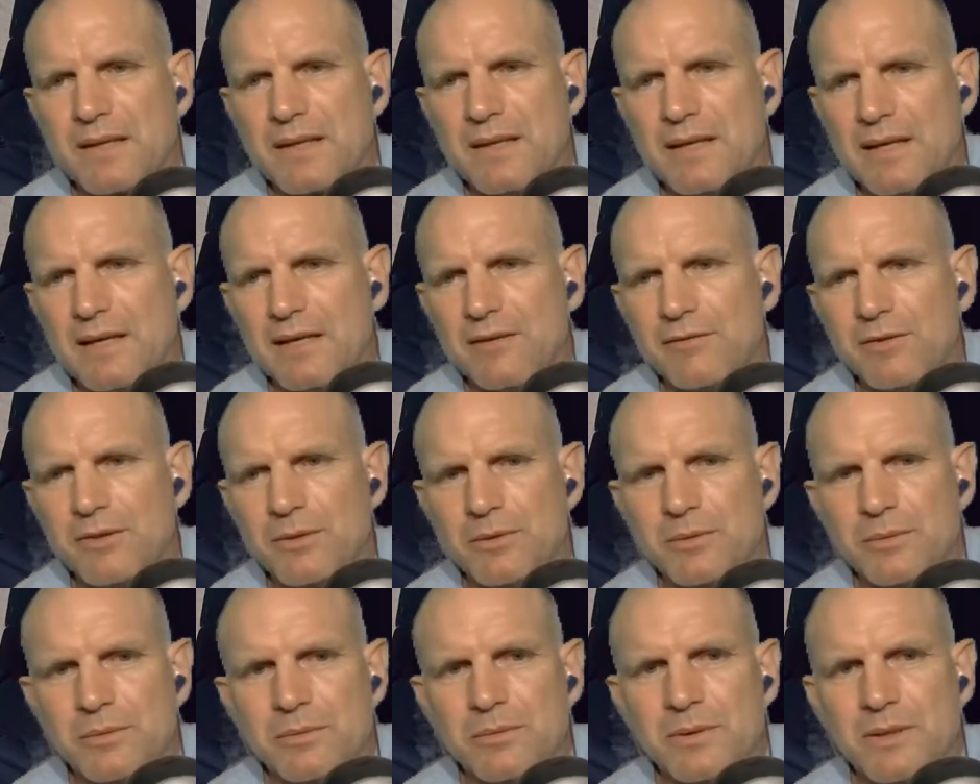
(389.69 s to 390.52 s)
Have
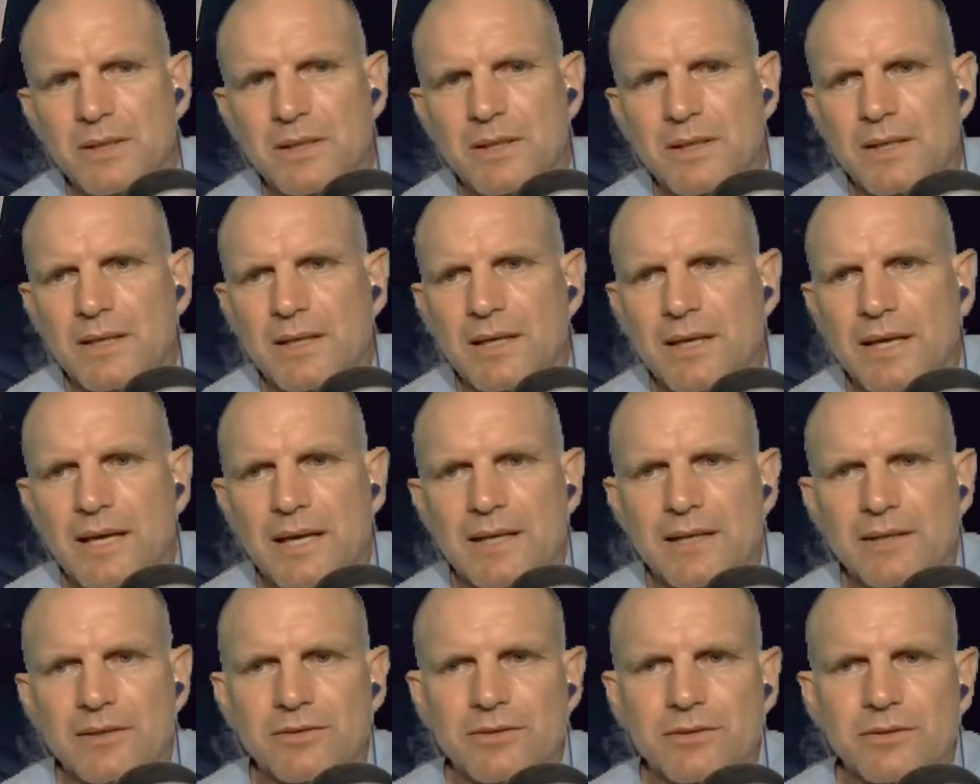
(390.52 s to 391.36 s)
you had
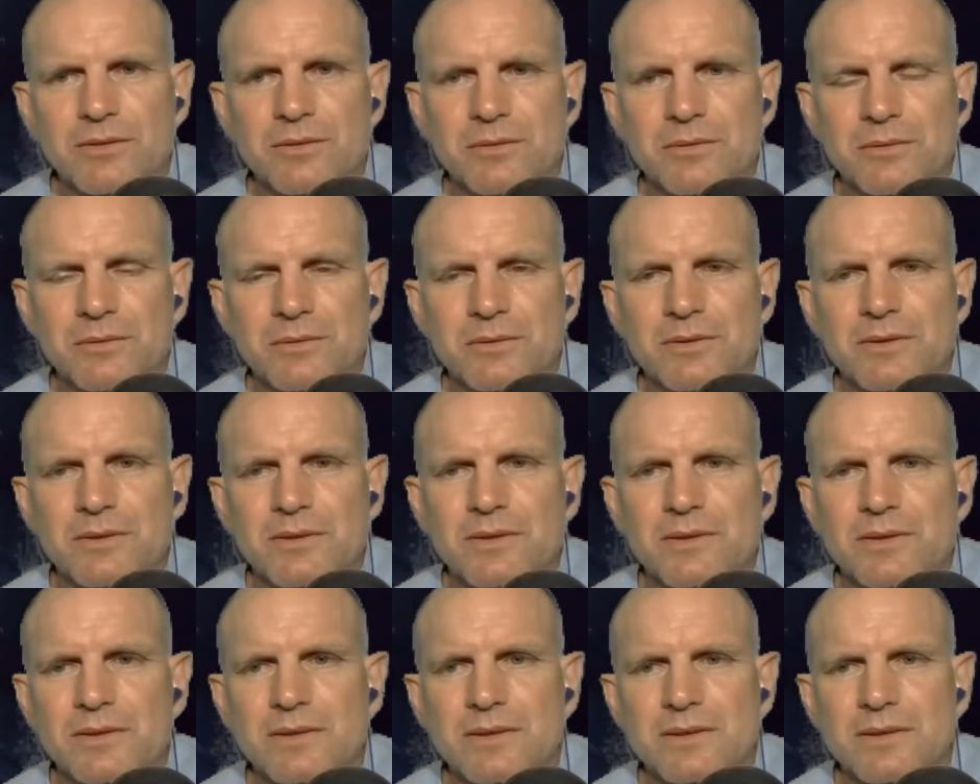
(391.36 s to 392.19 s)
issues
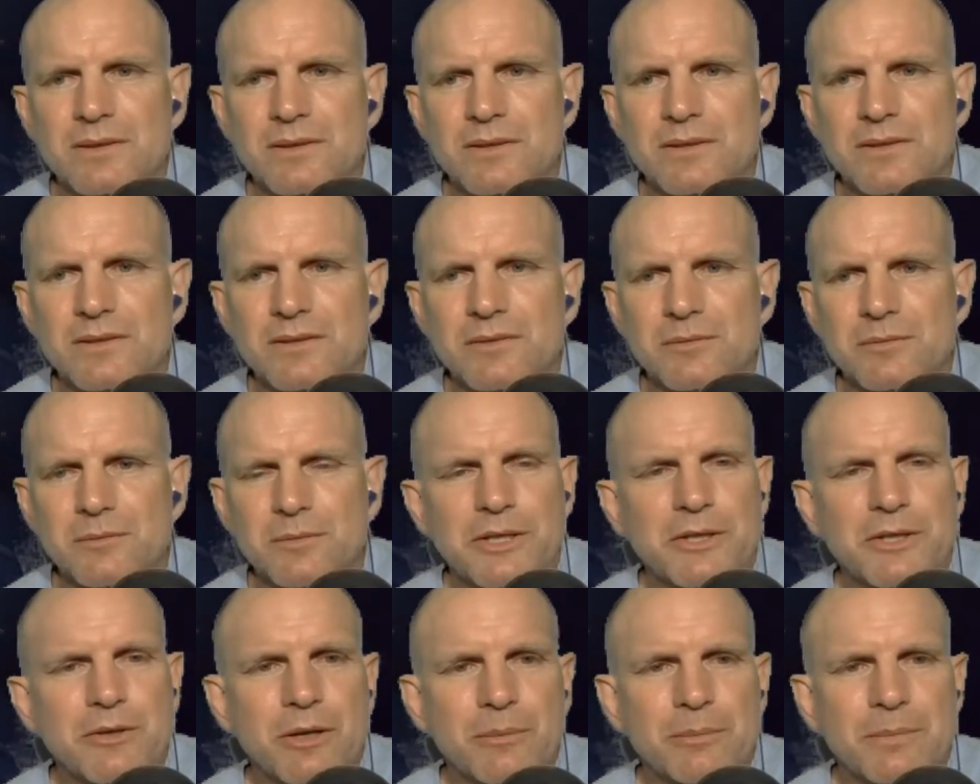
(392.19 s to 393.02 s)

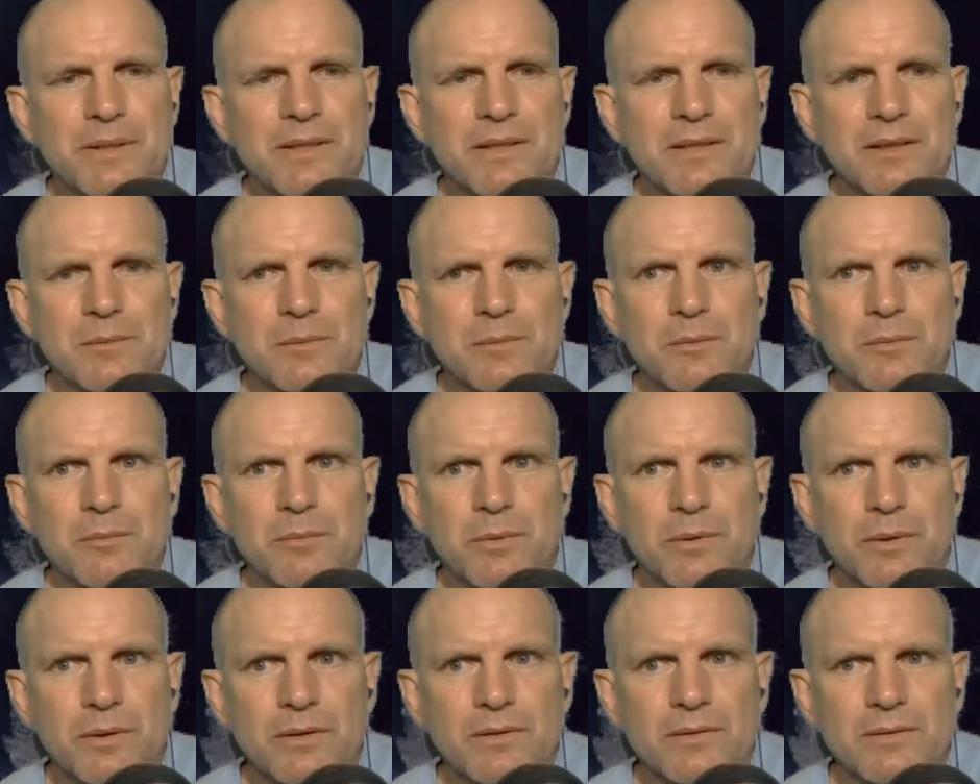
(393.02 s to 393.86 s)
re-gripping a wood
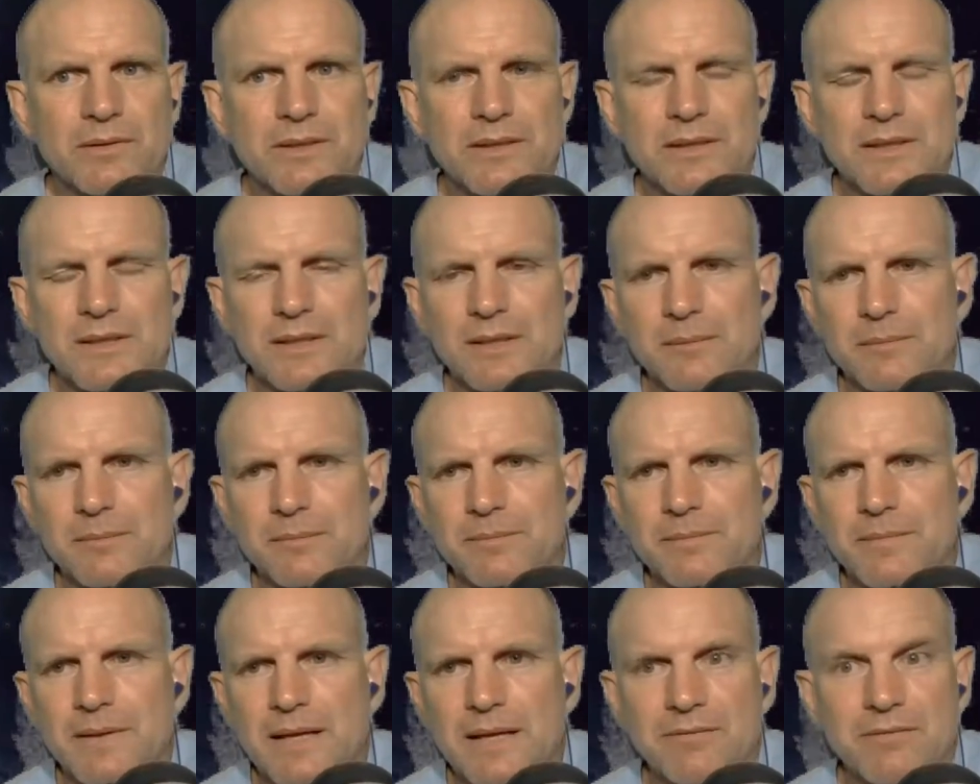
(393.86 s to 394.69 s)
board?
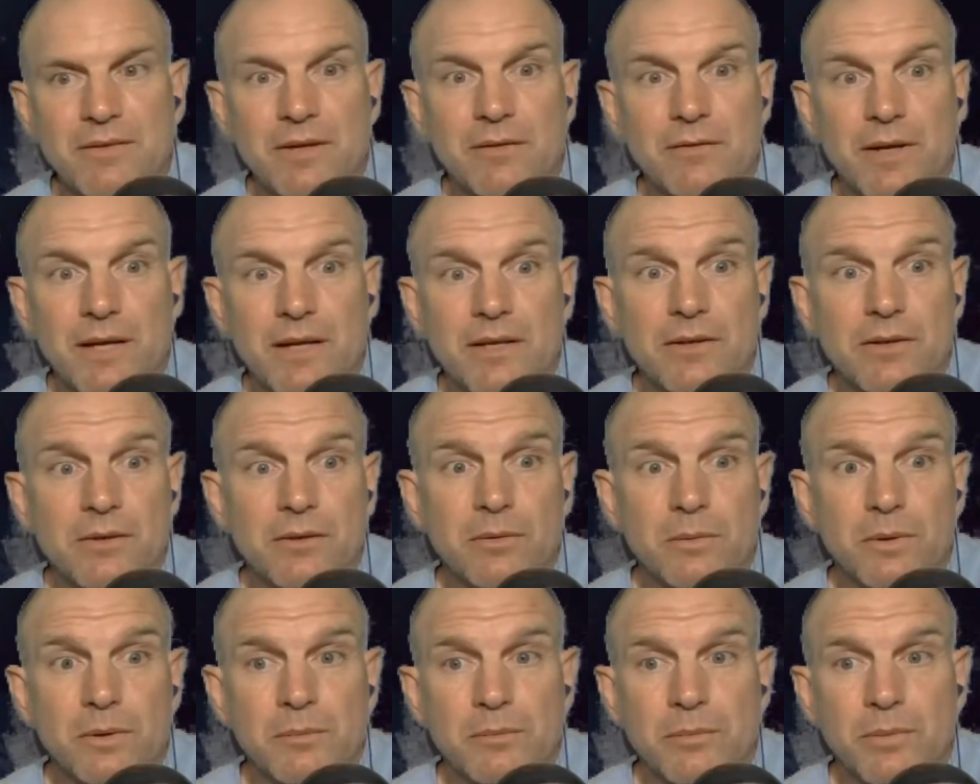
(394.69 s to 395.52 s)
I've never had to do a
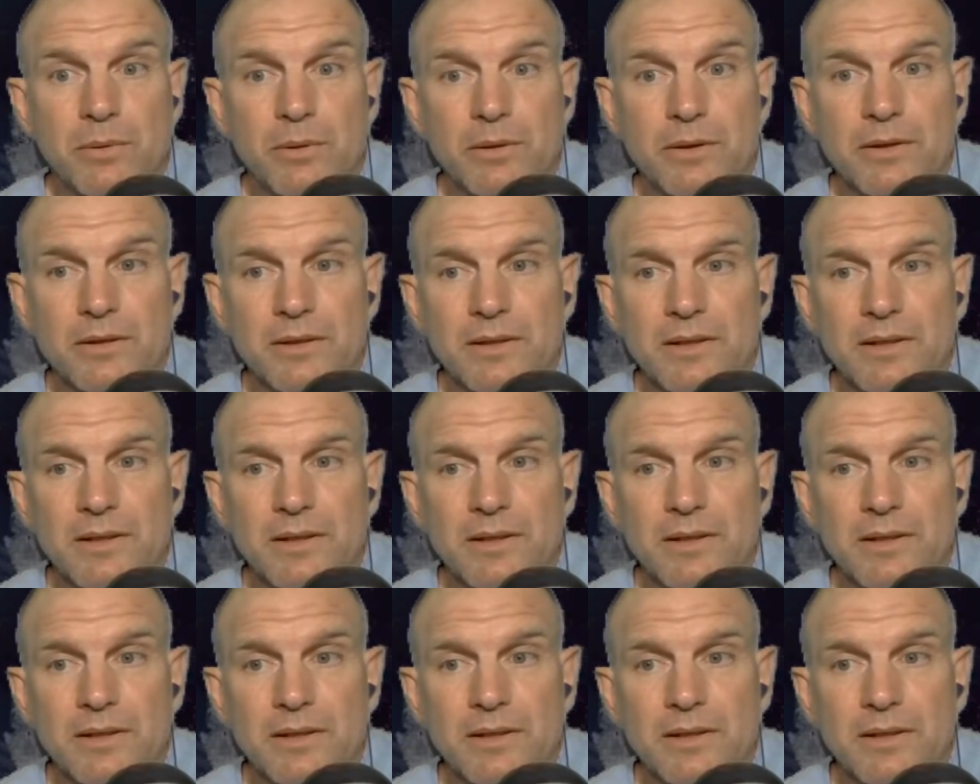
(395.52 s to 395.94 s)
wood board